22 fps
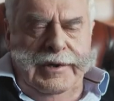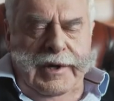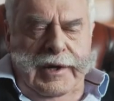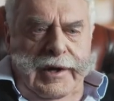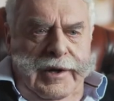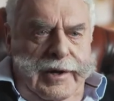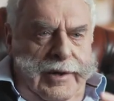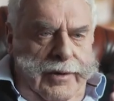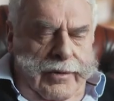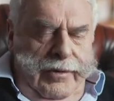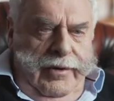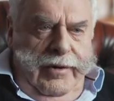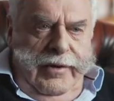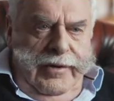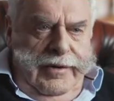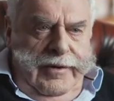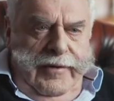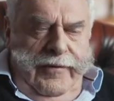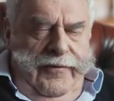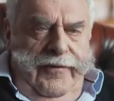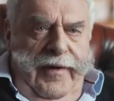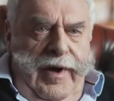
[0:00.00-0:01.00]
You can do it on
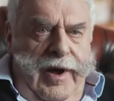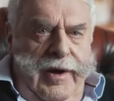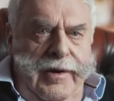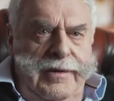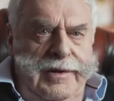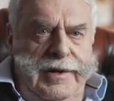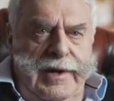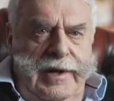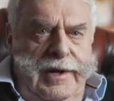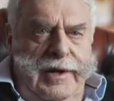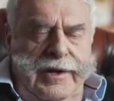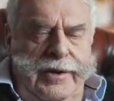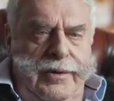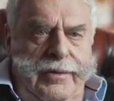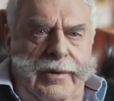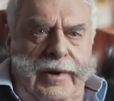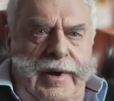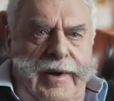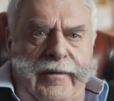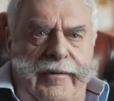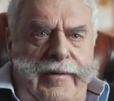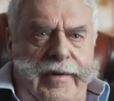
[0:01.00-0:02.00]
your phone, you can do
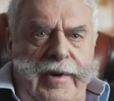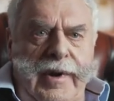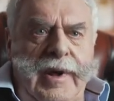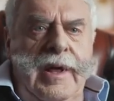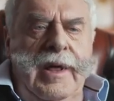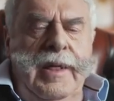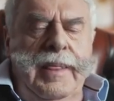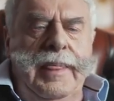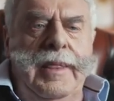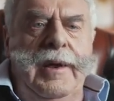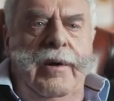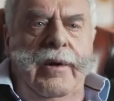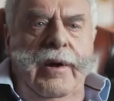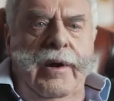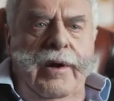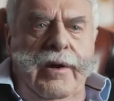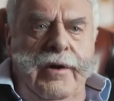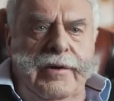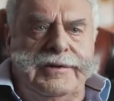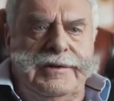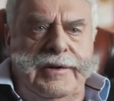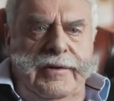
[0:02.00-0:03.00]
it there are
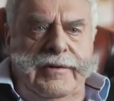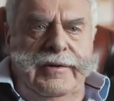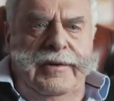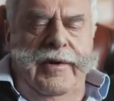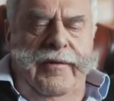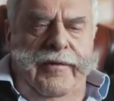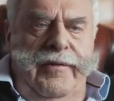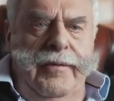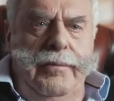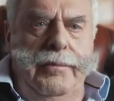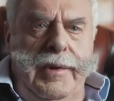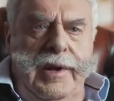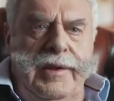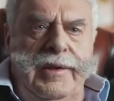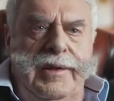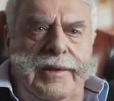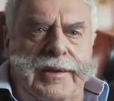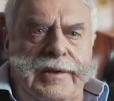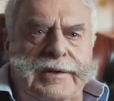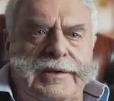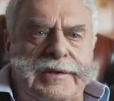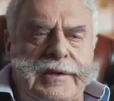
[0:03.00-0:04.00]
lots of different
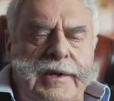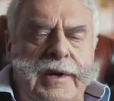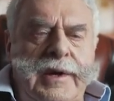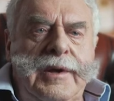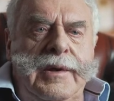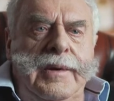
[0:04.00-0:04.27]
methods.